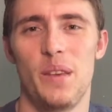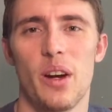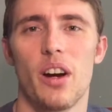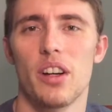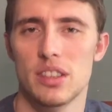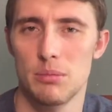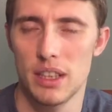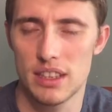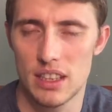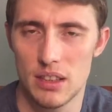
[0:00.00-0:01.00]
there are
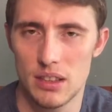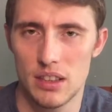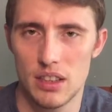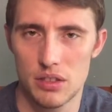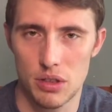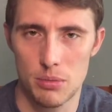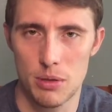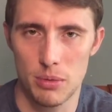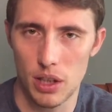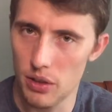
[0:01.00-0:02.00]
some links in the
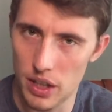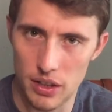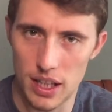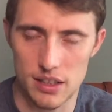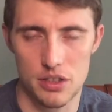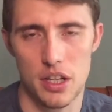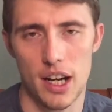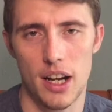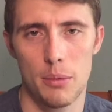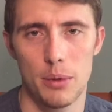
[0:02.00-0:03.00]
description below that you guys can
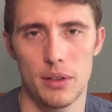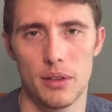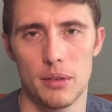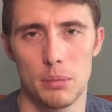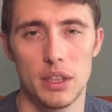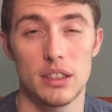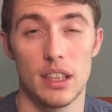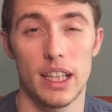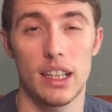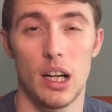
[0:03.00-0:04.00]
check out. But
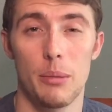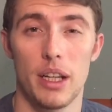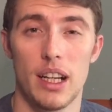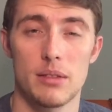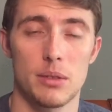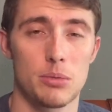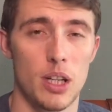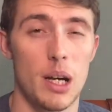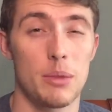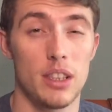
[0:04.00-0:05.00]
please like, comment, and
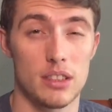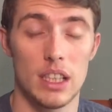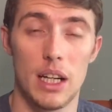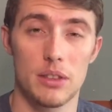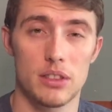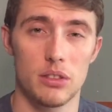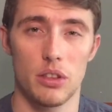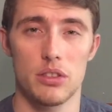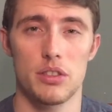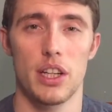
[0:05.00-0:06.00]
subscribe. It does allow us
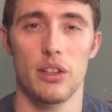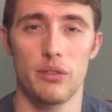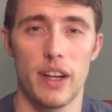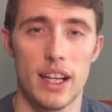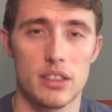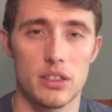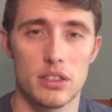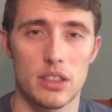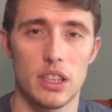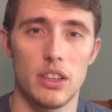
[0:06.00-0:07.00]
to grow this channel
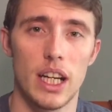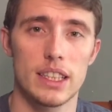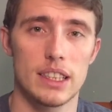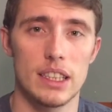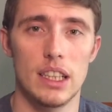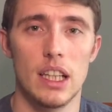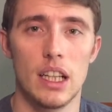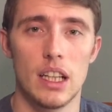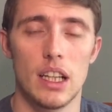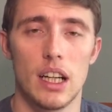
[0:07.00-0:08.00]
faster so that you guys can
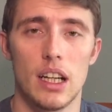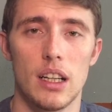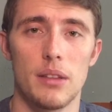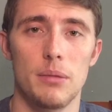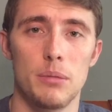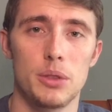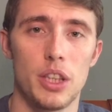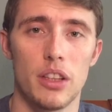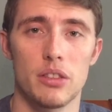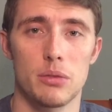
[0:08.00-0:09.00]

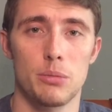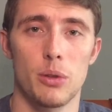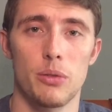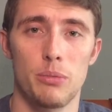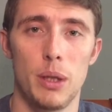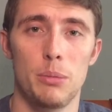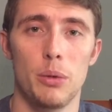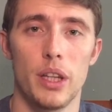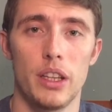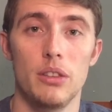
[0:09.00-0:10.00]
share this with more
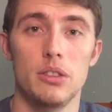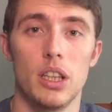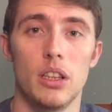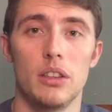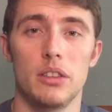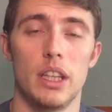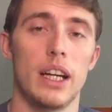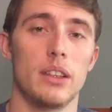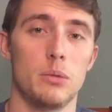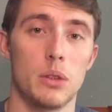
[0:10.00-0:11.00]
people that you know
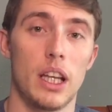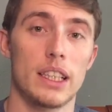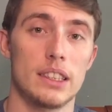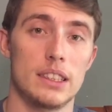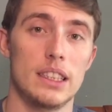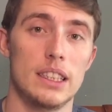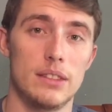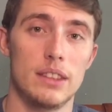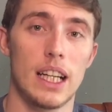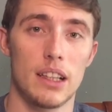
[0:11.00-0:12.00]
that would like to see
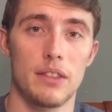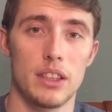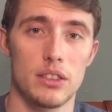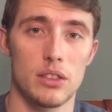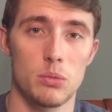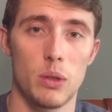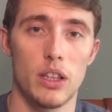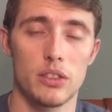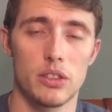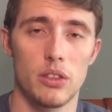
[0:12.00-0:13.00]
these kind of videos as
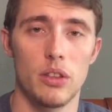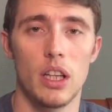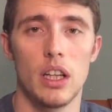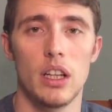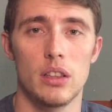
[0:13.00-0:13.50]
well. So